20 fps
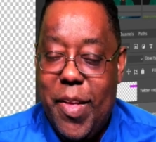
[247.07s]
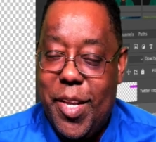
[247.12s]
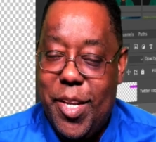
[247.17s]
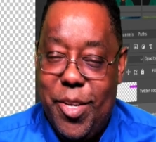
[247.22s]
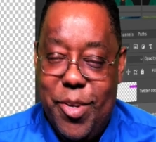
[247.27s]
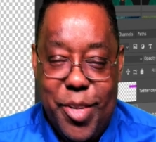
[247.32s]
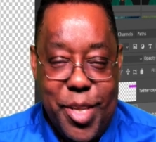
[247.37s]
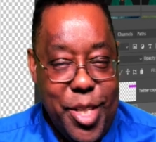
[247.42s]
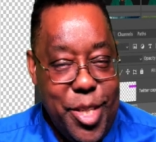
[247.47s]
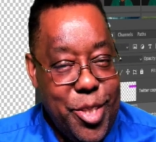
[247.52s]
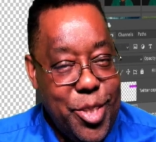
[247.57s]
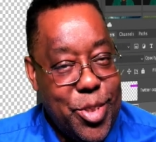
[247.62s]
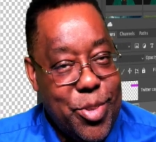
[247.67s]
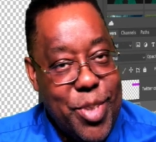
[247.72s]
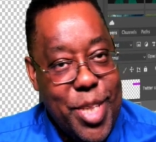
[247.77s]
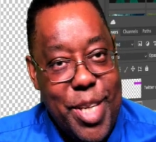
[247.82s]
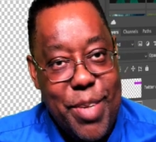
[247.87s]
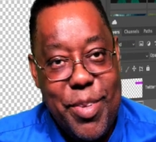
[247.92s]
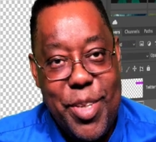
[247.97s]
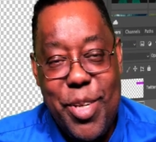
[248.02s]
You can use
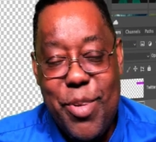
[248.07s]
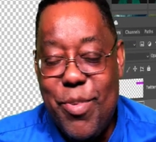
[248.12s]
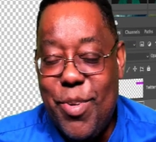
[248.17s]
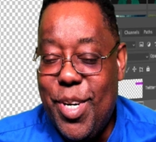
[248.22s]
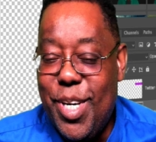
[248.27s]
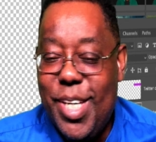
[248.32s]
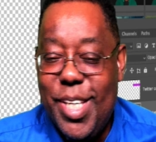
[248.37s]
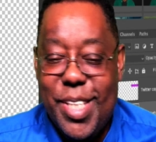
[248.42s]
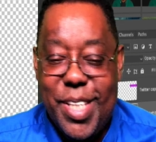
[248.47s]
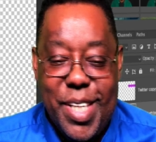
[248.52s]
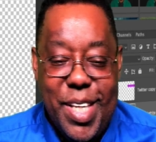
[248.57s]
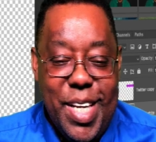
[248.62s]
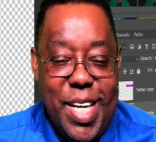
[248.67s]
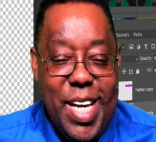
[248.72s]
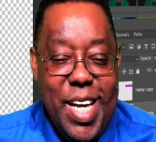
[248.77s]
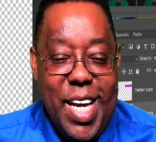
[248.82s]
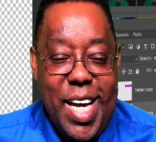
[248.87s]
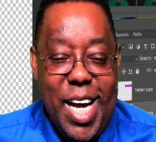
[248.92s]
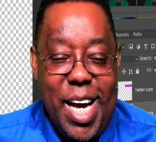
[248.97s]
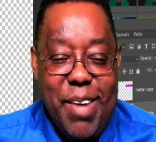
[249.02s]
whatever you want.
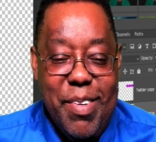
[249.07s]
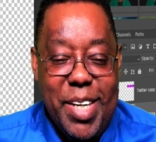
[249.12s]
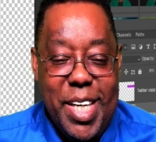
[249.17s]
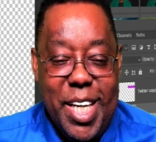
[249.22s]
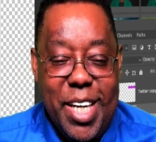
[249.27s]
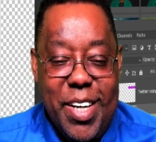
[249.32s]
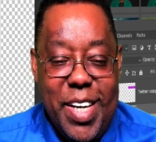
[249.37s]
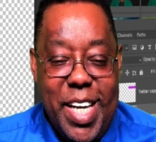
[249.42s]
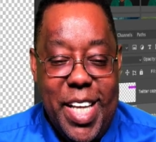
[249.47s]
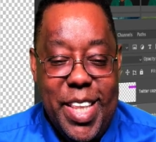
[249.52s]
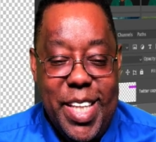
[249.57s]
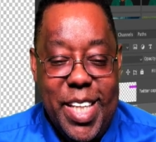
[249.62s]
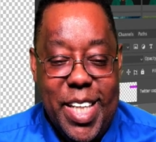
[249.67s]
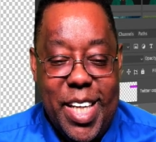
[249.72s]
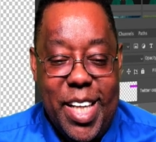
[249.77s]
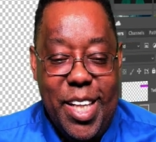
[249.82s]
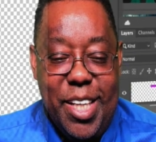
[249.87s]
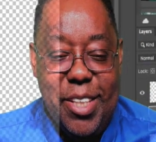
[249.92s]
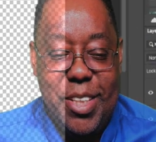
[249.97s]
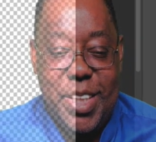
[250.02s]
I'm going to go ahead and then
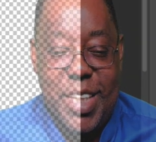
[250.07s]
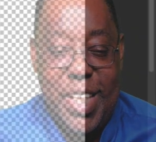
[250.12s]
close